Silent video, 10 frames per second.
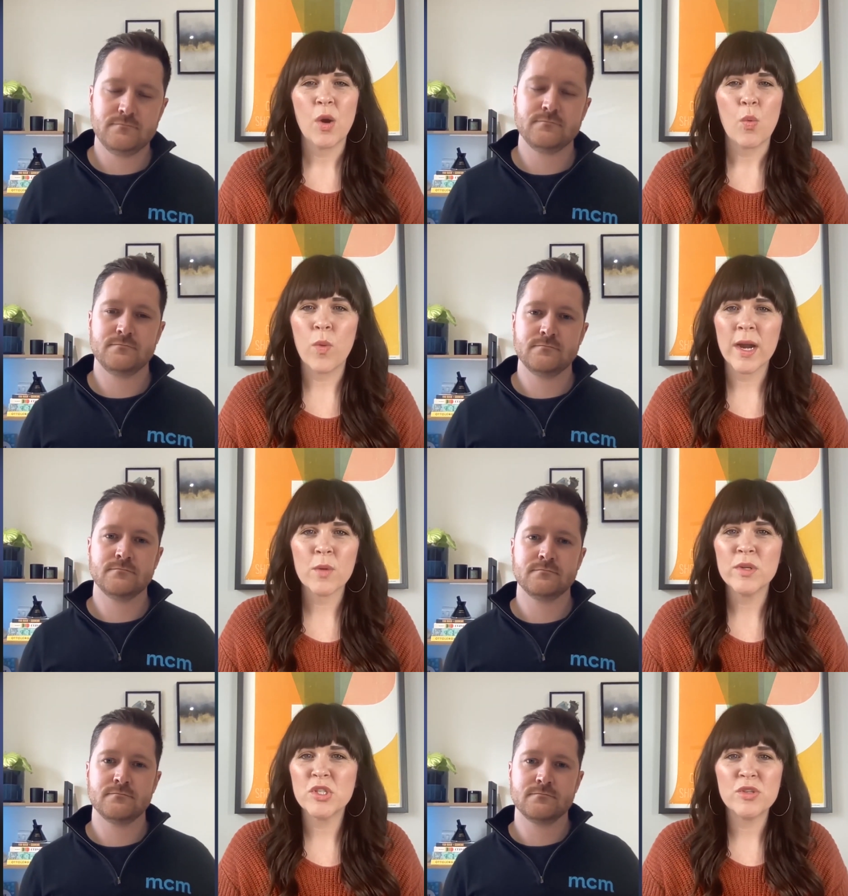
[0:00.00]

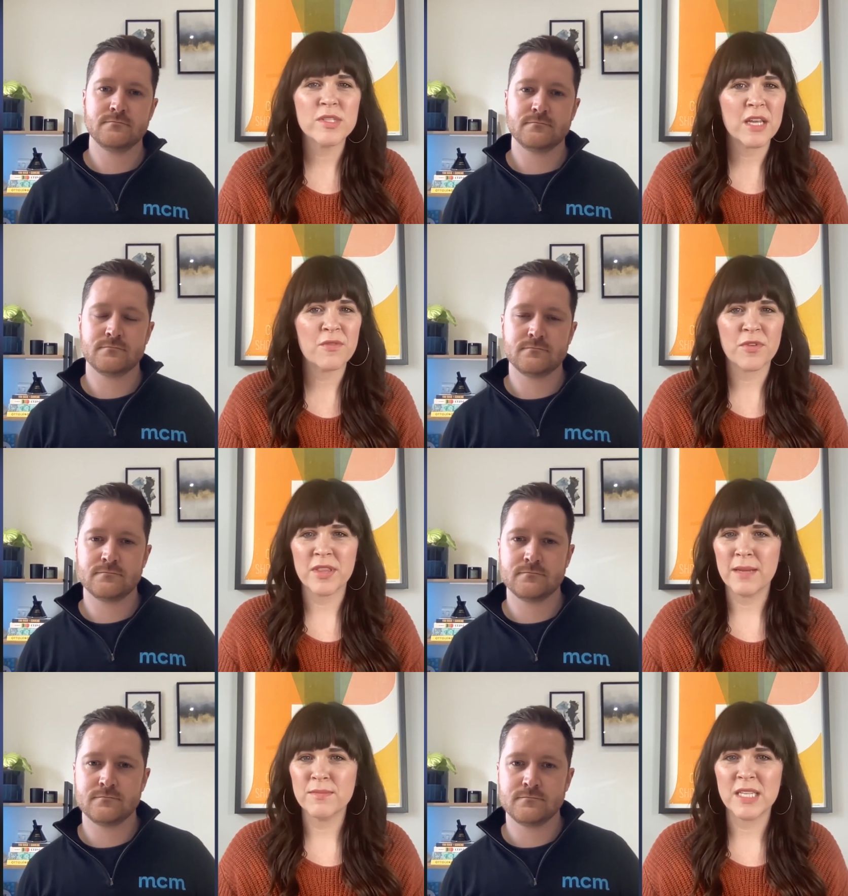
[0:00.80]
Speaker 1: Where would you say for
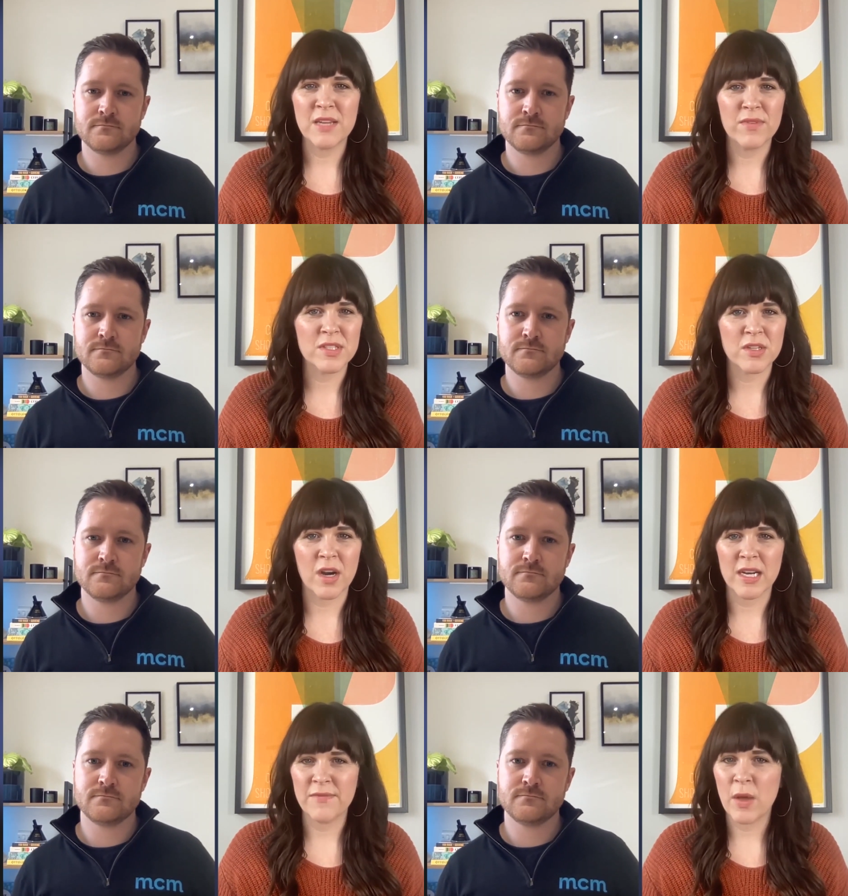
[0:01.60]
them to even
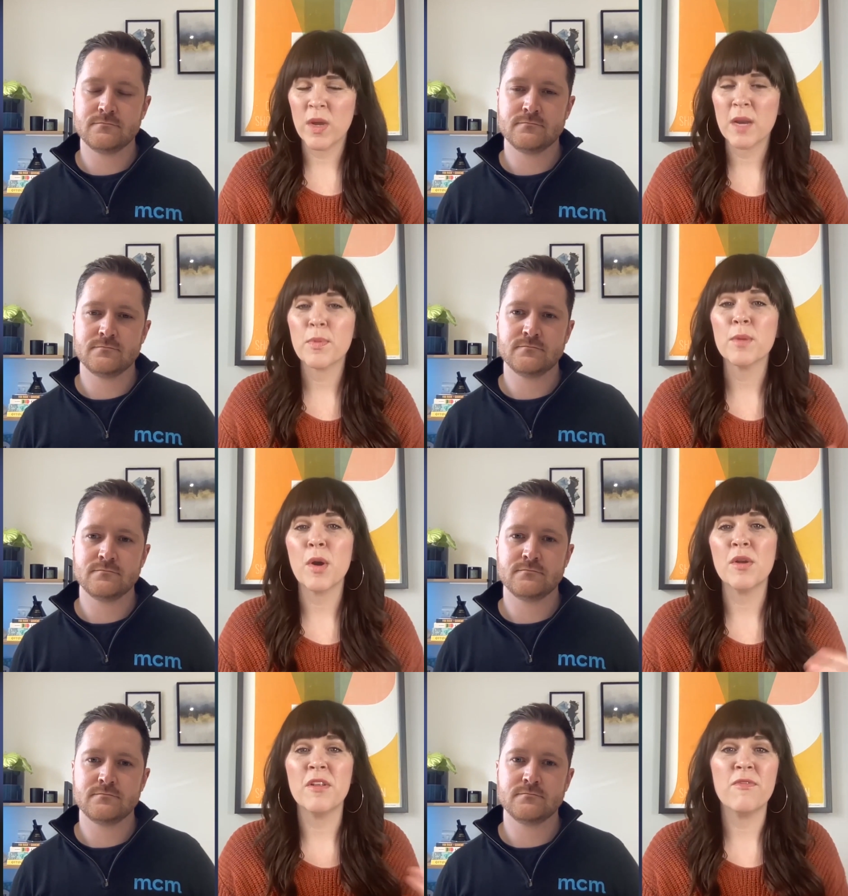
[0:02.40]
start if they want to
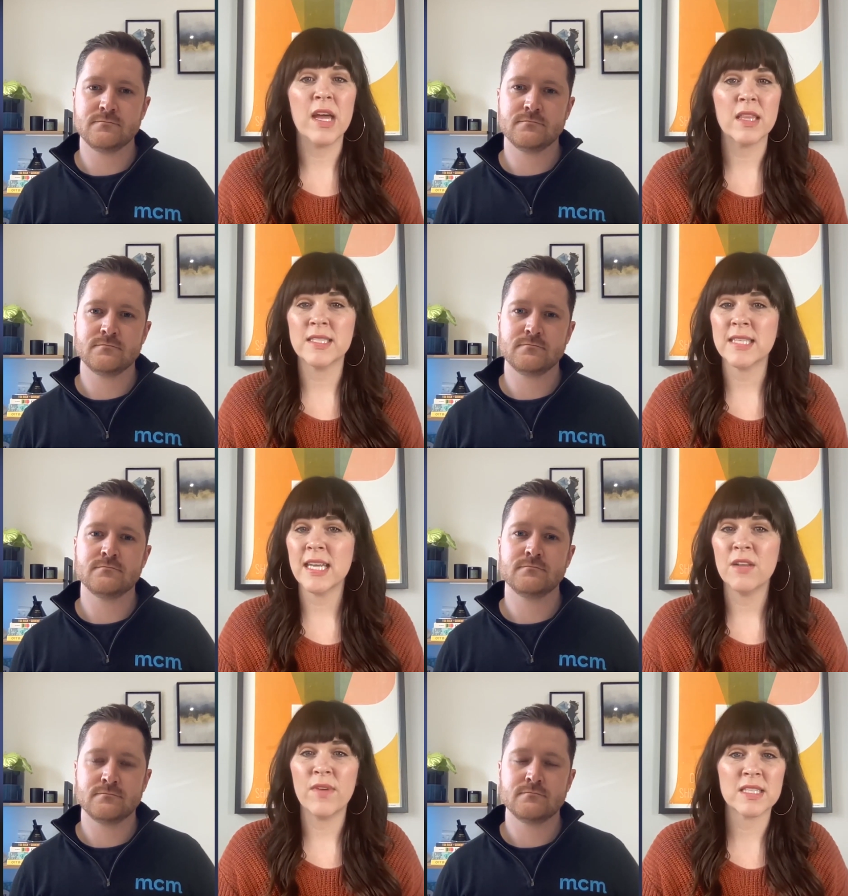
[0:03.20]
promote an event? Let's say
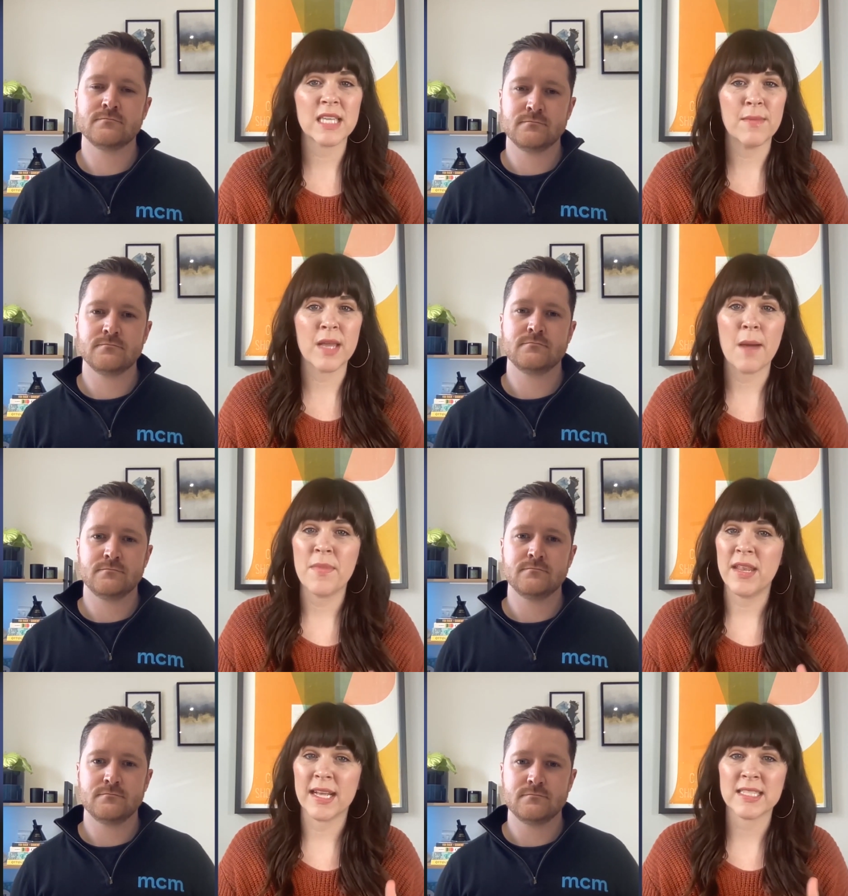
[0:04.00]
an event's coming up
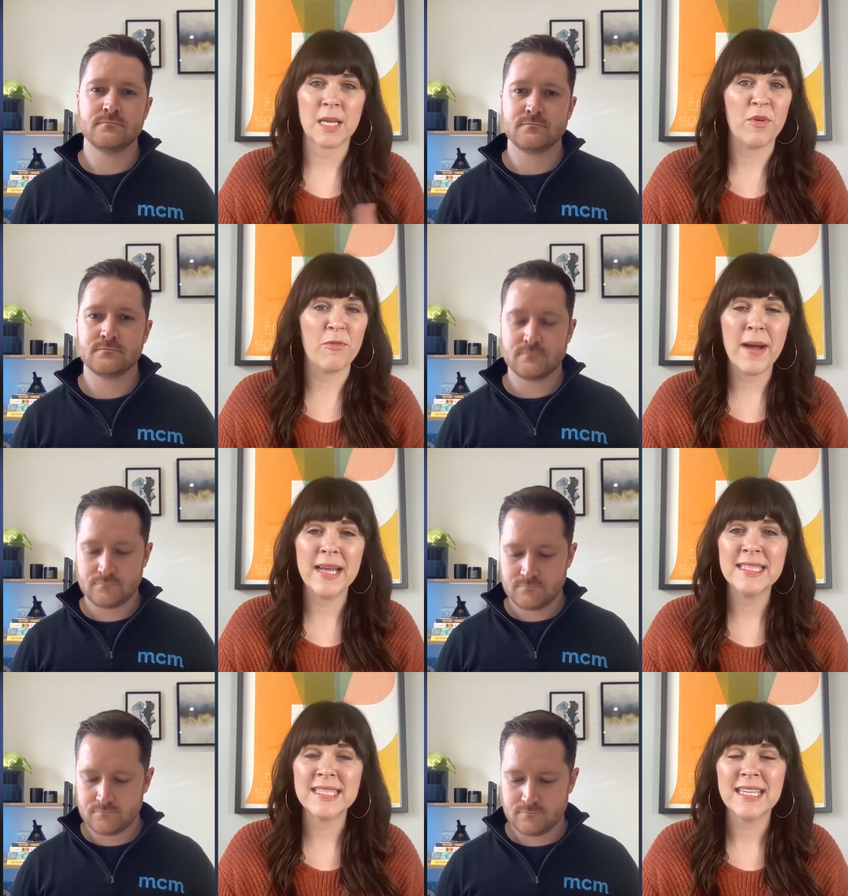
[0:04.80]
in the next couple of
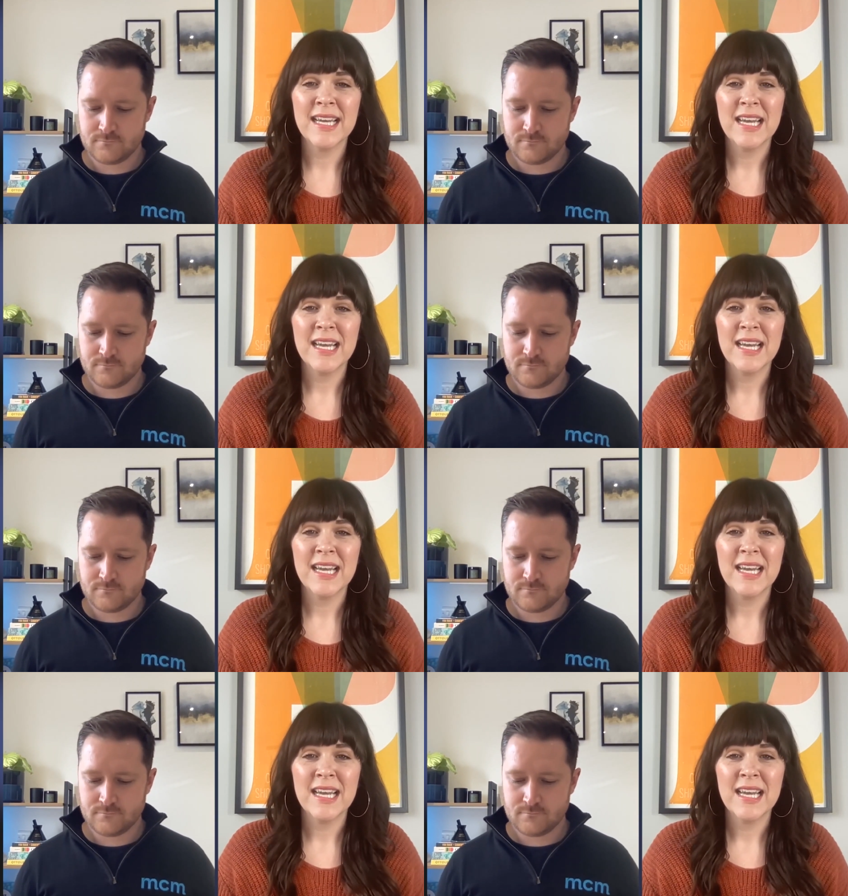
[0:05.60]
months.